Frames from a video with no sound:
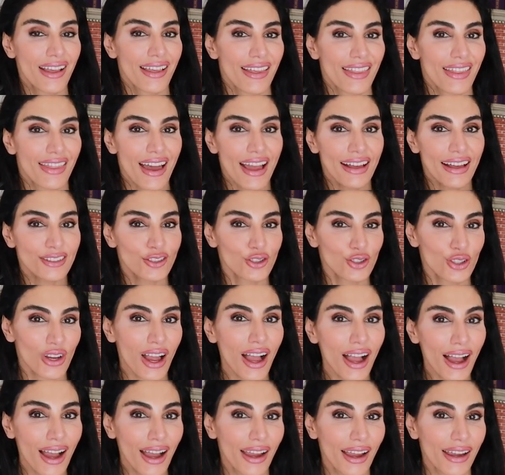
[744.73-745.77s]
That
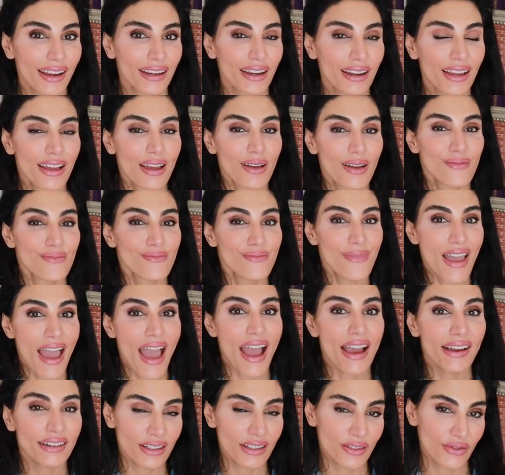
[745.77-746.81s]
shine
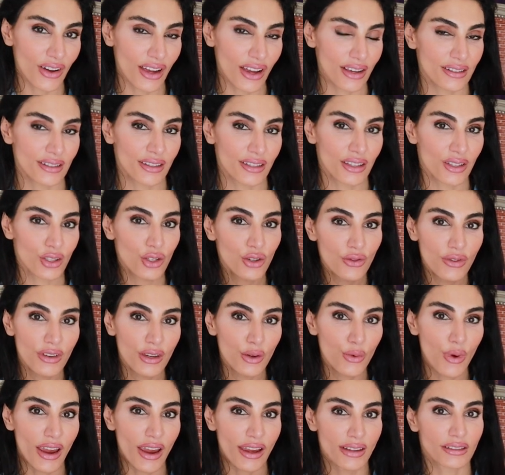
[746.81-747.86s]
magnifies the
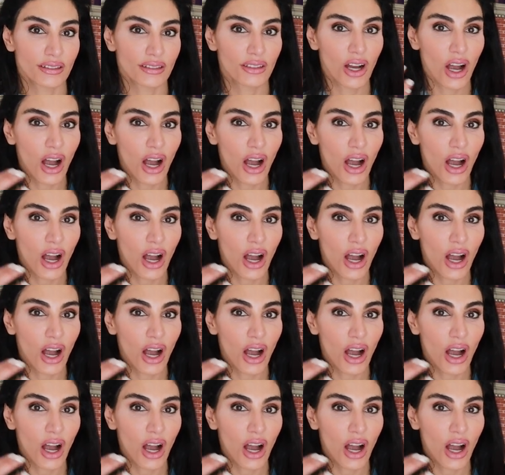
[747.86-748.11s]
UV rays,